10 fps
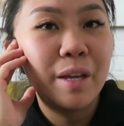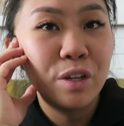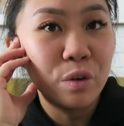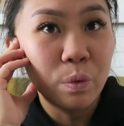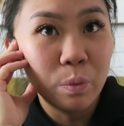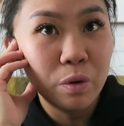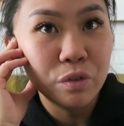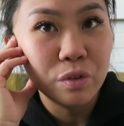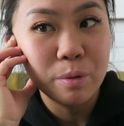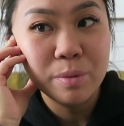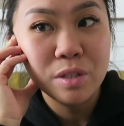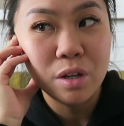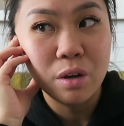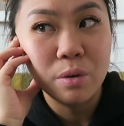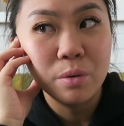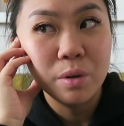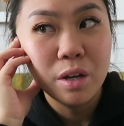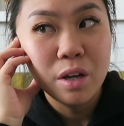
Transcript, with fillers: in your wardrobe. So